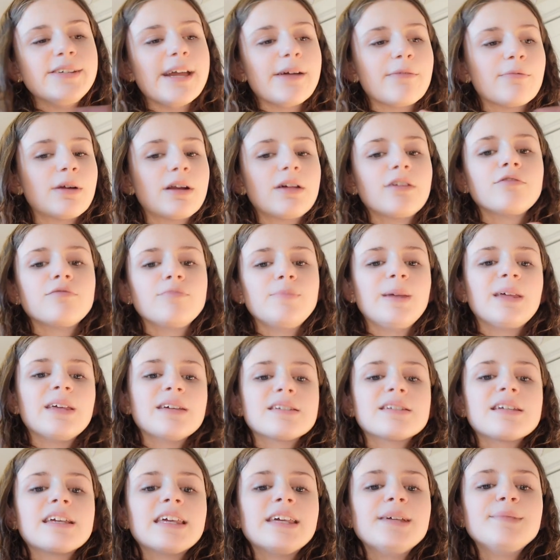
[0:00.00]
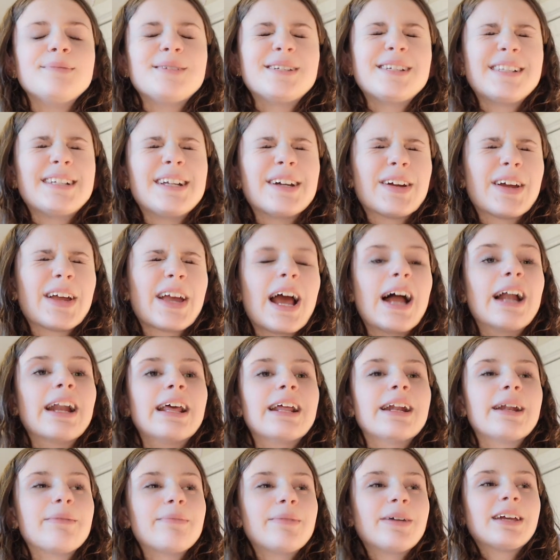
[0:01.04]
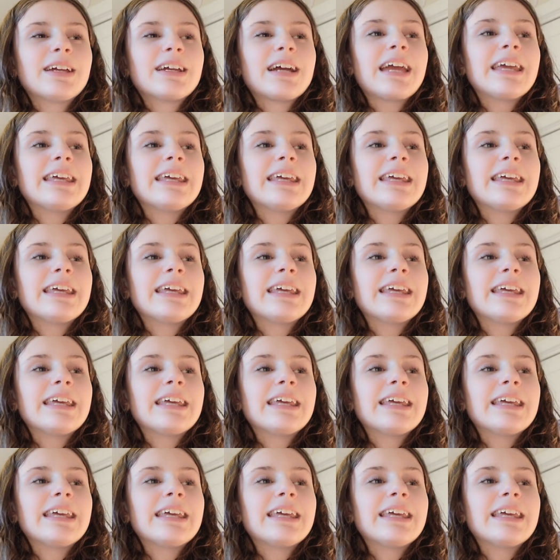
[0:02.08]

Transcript: get rid of because I keep staring at it and I'm like,